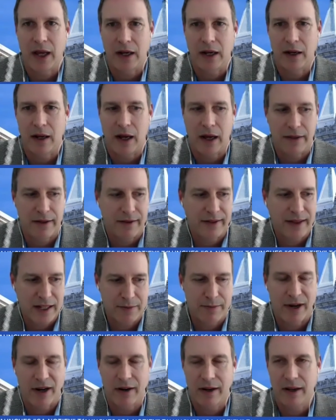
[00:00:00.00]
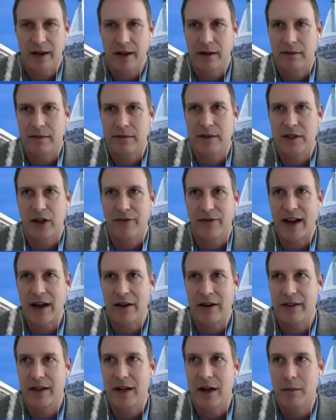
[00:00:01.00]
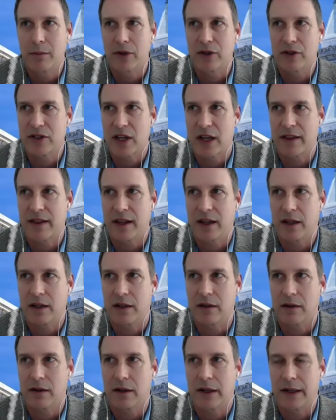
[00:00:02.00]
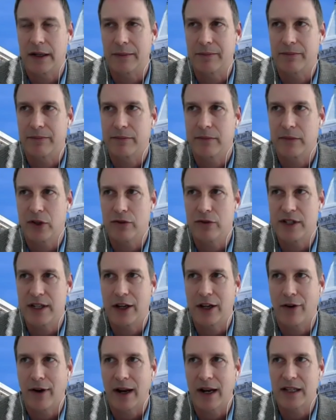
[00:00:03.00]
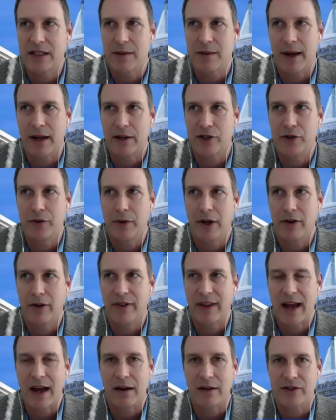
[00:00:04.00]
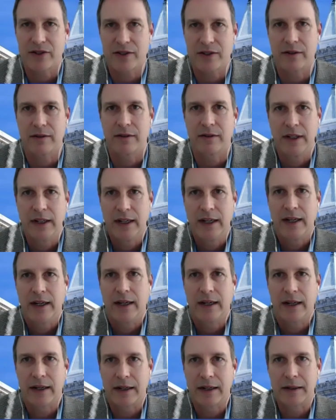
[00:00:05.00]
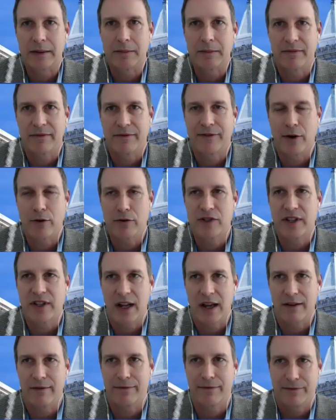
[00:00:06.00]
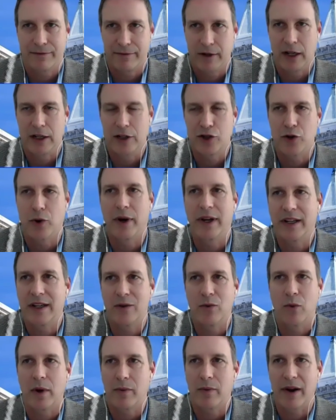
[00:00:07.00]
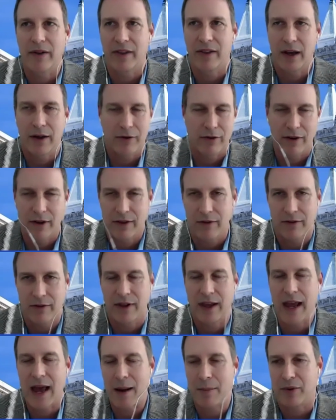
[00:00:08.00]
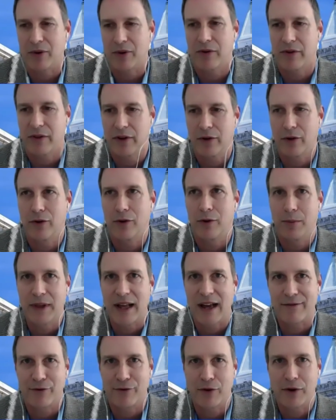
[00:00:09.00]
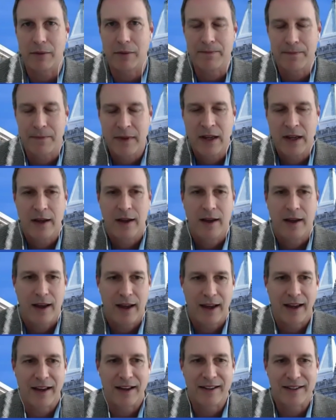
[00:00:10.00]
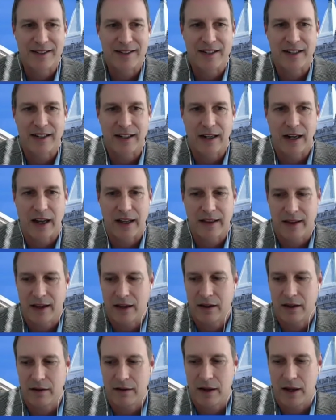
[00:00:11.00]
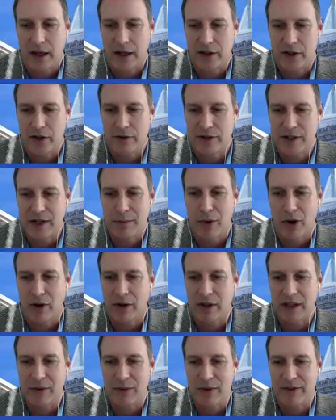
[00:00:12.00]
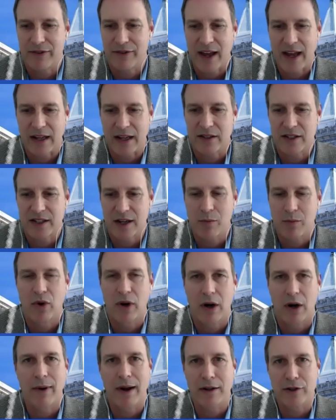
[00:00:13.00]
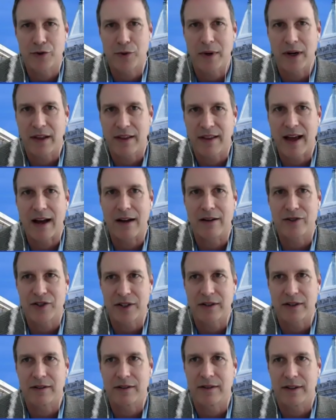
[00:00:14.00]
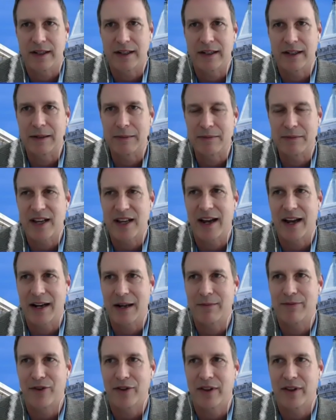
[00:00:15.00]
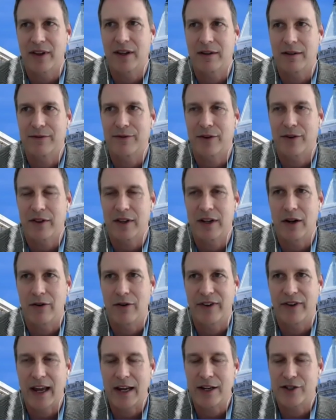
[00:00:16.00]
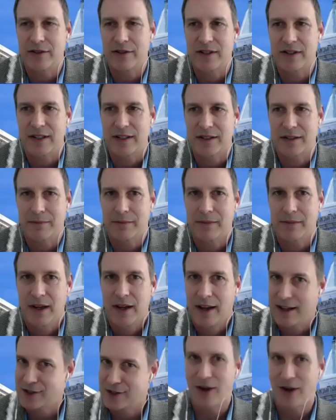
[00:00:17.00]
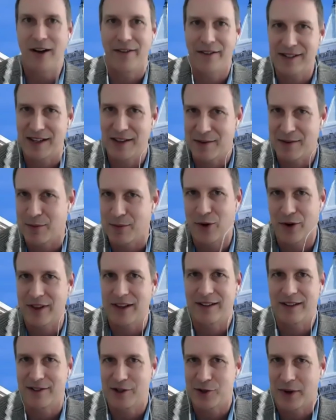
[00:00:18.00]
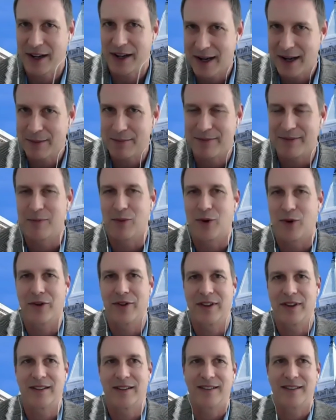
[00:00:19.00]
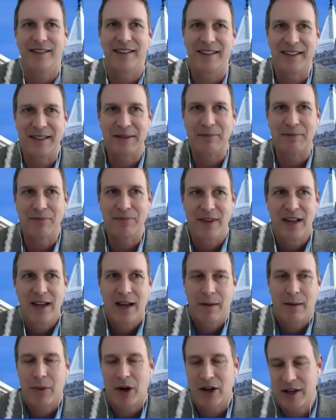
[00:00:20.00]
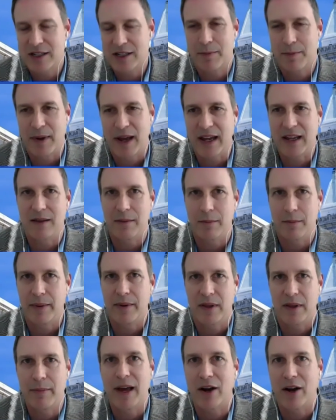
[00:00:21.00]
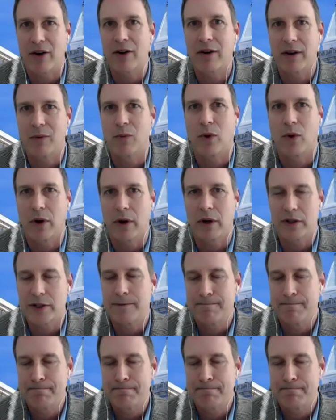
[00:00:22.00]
And I think that's bearing itself out in the numbers. I think um, U C credits about two hundred thousand um, folks that have uh, joined in one way or the other, either the Apple or the Google platform. And uh, I think at U C Berkeley, we've had somewhere around twenty thousand um, sign up for the for the notification system. And so obviously, the more that join up, the more that um, participate, the, the better it works.